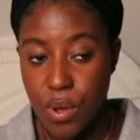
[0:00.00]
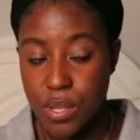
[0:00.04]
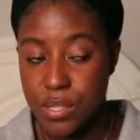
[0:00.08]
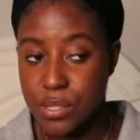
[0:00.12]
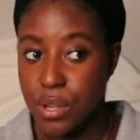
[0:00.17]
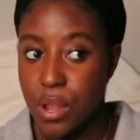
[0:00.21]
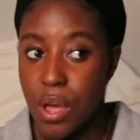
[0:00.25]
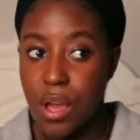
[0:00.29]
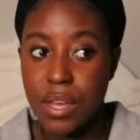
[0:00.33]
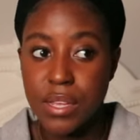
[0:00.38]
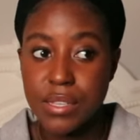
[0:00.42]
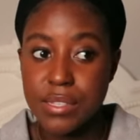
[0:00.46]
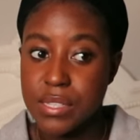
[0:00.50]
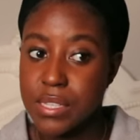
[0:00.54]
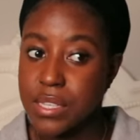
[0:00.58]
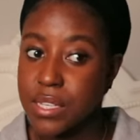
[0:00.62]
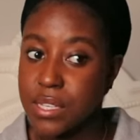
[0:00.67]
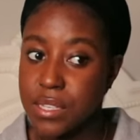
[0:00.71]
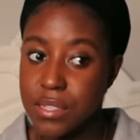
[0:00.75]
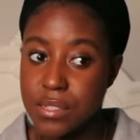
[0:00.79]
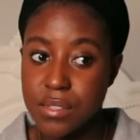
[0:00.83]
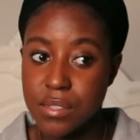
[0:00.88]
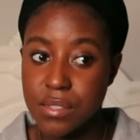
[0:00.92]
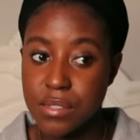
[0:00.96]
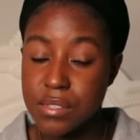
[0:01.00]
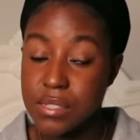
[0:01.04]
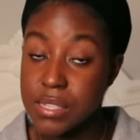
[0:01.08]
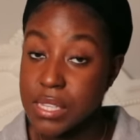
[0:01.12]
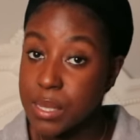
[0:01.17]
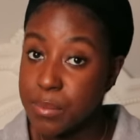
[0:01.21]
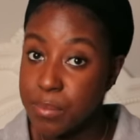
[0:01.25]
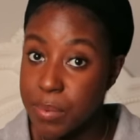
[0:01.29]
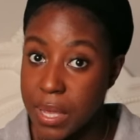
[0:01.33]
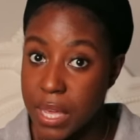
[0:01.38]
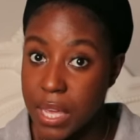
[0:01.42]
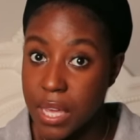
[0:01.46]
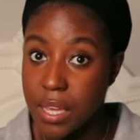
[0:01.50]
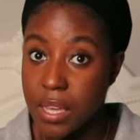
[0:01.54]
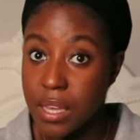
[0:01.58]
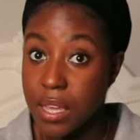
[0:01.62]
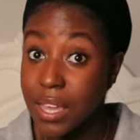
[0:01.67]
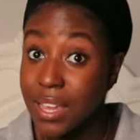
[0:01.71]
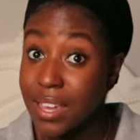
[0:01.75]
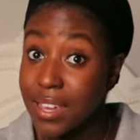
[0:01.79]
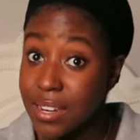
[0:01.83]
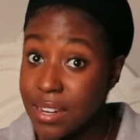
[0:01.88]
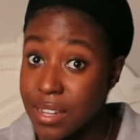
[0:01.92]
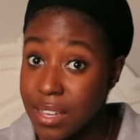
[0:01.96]
as long as he's sleeping,
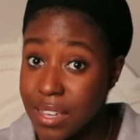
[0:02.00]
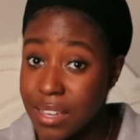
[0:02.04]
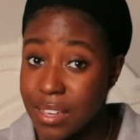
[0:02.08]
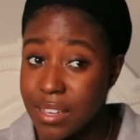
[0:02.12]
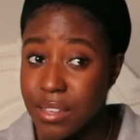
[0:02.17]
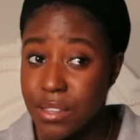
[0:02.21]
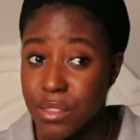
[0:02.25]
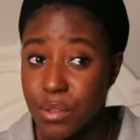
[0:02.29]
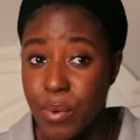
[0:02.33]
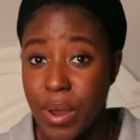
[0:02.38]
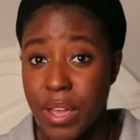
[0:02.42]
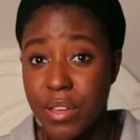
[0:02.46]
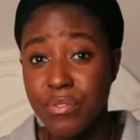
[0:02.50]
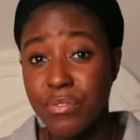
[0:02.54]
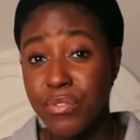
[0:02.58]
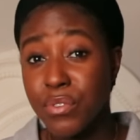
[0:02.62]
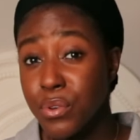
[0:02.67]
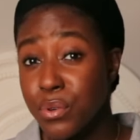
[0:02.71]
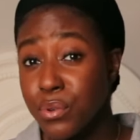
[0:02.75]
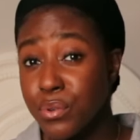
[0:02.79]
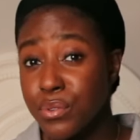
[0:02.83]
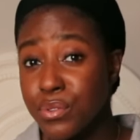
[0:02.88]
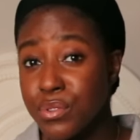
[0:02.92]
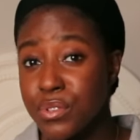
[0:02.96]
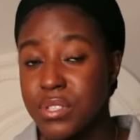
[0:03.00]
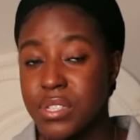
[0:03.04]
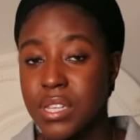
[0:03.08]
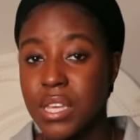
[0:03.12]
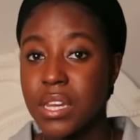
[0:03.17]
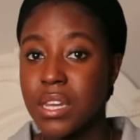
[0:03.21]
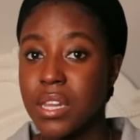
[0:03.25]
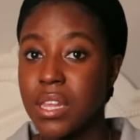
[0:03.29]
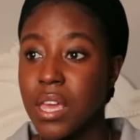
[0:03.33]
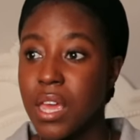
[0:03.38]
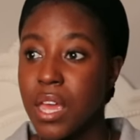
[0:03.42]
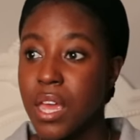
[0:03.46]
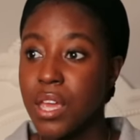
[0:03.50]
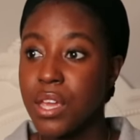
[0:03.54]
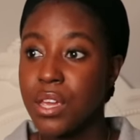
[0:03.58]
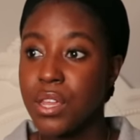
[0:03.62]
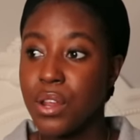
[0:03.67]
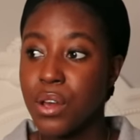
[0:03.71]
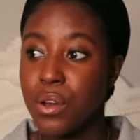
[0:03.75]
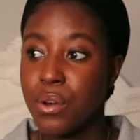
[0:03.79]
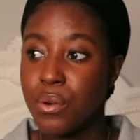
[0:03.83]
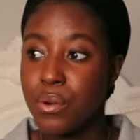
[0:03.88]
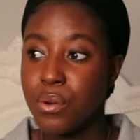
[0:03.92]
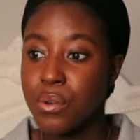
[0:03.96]
eating the right foods and, you
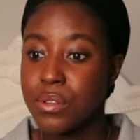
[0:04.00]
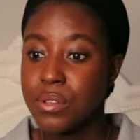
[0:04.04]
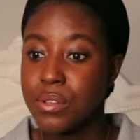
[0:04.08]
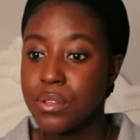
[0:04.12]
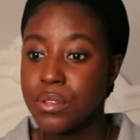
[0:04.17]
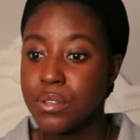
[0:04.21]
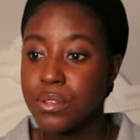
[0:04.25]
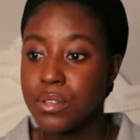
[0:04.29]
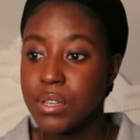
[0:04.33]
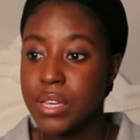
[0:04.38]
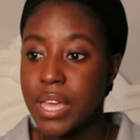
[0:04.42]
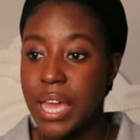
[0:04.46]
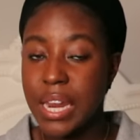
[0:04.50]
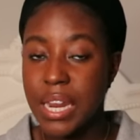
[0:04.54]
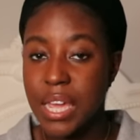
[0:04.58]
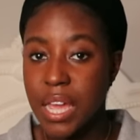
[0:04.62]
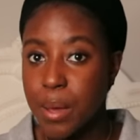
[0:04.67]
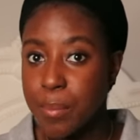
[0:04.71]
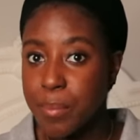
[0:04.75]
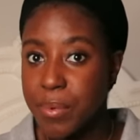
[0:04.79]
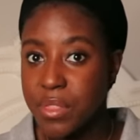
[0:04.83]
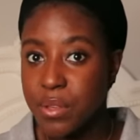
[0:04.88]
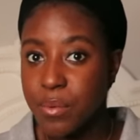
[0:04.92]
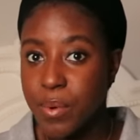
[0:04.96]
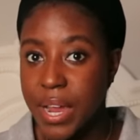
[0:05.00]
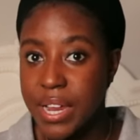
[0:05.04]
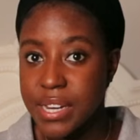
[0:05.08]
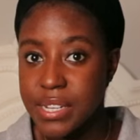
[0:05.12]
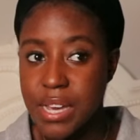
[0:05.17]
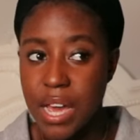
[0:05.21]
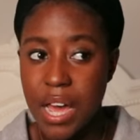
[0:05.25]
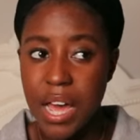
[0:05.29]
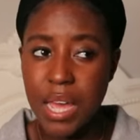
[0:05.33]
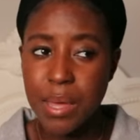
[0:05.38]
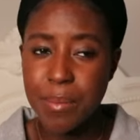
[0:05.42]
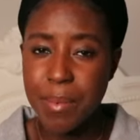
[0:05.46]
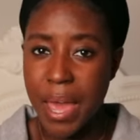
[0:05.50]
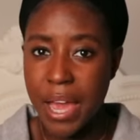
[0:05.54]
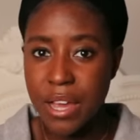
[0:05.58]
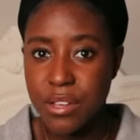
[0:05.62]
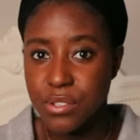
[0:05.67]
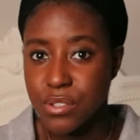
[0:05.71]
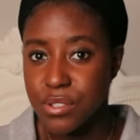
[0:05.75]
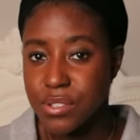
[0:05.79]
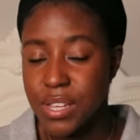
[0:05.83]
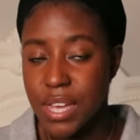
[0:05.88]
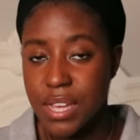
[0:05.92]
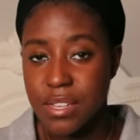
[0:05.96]
know, getting up at the right time,
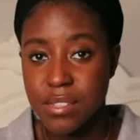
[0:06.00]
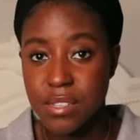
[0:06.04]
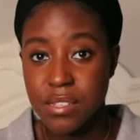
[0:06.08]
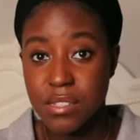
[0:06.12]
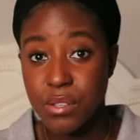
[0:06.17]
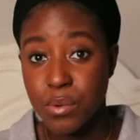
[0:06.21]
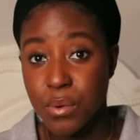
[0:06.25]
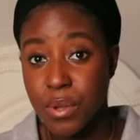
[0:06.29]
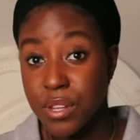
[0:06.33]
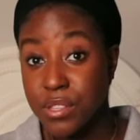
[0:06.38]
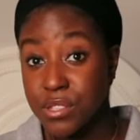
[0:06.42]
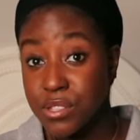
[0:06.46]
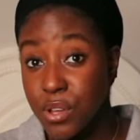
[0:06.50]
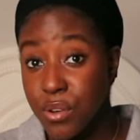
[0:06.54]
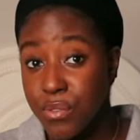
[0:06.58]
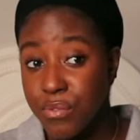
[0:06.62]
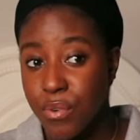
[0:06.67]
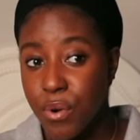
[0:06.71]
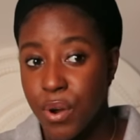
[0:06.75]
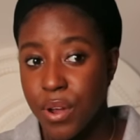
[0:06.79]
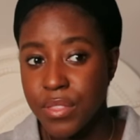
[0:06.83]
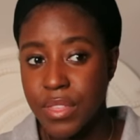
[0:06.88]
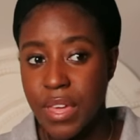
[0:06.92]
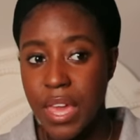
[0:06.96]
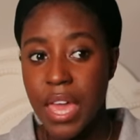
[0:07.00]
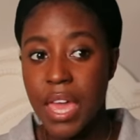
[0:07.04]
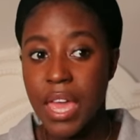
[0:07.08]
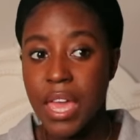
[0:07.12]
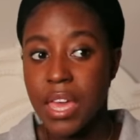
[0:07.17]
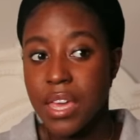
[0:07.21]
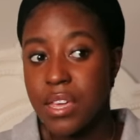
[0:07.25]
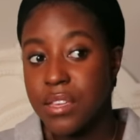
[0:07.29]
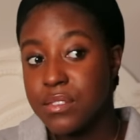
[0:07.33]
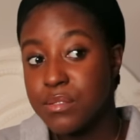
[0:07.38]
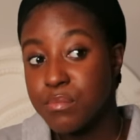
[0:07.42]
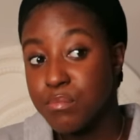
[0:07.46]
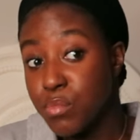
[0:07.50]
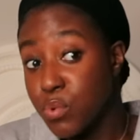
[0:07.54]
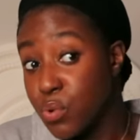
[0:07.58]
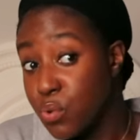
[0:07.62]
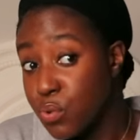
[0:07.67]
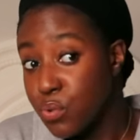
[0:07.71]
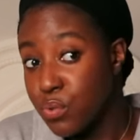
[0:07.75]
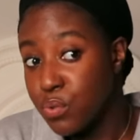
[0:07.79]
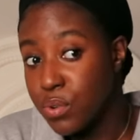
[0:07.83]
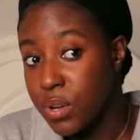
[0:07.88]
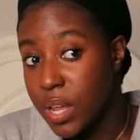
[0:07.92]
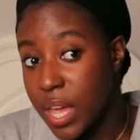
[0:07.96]
exercising, so on and so forth, his
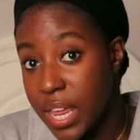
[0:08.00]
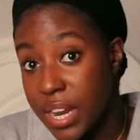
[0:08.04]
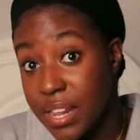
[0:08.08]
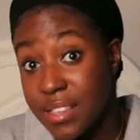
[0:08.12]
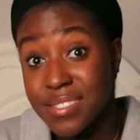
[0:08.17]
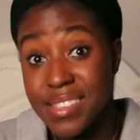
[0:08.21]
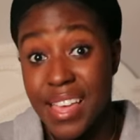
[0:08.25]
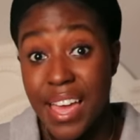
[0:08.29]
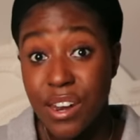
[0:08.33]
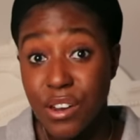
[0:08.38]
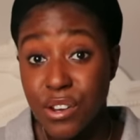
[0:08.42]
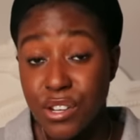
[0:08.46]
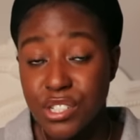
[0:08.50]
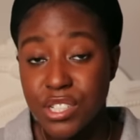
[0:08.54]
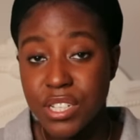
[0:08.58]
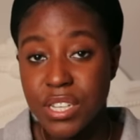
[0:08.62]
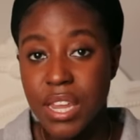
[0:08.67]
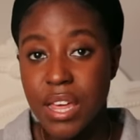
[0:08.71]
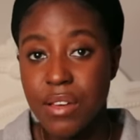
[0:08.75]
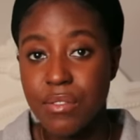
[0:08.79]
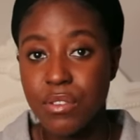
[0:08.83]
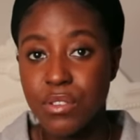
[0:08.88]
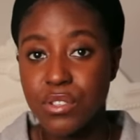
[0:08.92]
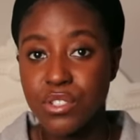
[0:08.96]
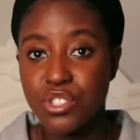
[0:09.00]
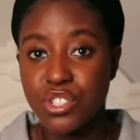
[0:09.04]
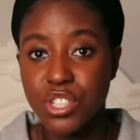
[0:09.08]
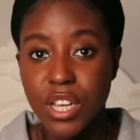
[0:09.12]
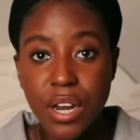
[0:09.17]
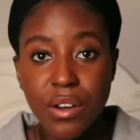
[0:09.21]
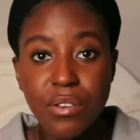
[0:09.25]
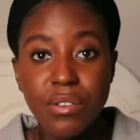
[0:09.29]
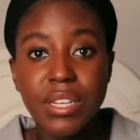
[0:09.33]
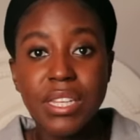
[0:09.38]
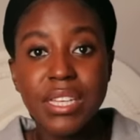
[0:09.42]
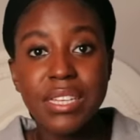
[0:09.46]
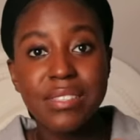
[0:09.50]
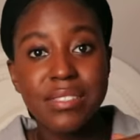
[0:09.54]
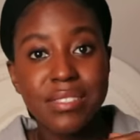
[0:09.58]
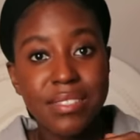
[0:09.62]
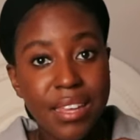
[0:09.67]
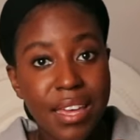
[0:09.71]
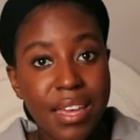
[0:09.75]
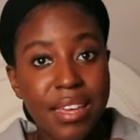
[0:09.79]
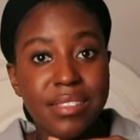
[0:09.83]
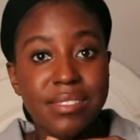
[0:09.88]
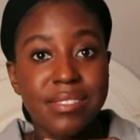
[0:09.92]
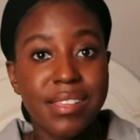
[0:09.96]
mood and his energy levels generally
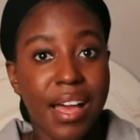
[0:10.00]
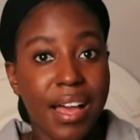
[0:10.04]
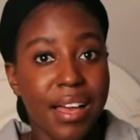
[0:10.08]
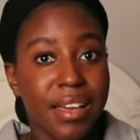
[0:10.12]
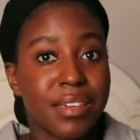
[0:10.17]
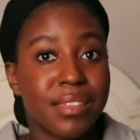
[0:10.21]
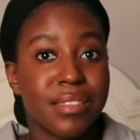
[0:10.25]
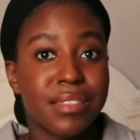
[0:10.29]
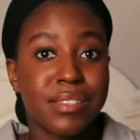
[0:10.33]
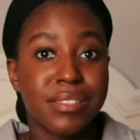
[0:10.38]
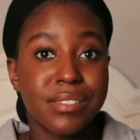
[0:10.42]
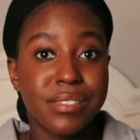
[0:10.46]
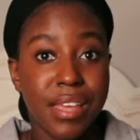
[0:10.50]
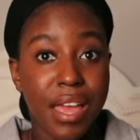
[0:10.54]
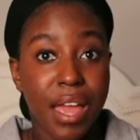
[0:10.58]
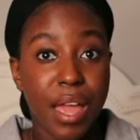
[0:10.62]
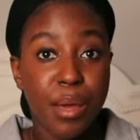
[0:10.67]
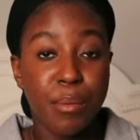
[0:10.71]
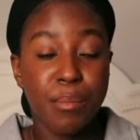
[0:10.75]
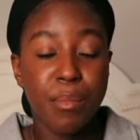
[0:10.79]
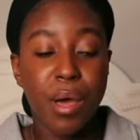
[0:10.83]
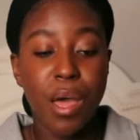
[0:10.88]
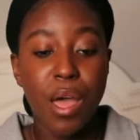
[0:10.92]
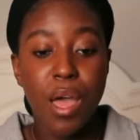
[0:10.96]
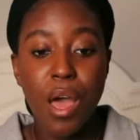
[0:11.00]
stay exactly the same.